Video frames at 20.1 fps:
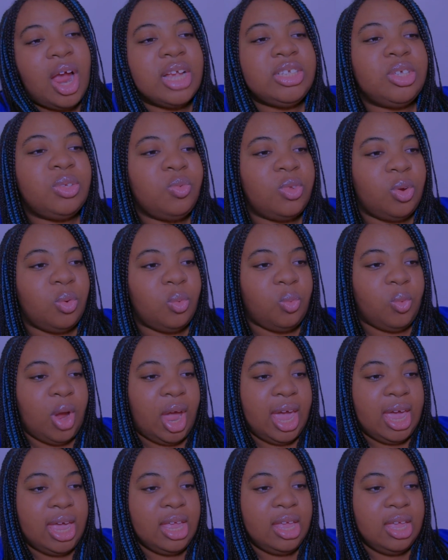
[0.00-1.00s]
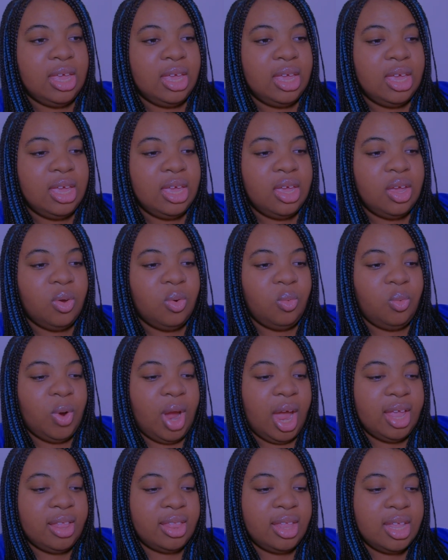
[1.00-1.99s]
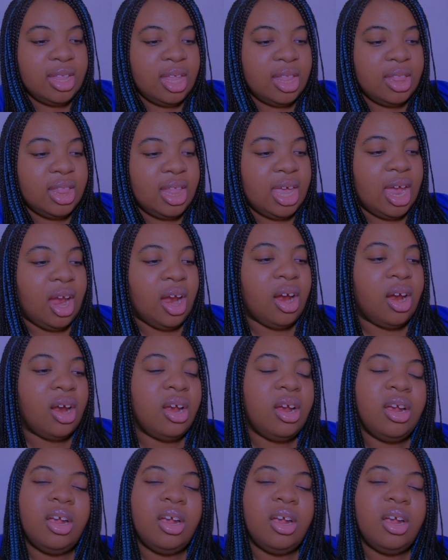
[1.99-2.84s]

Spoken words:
I just want to write right then and there.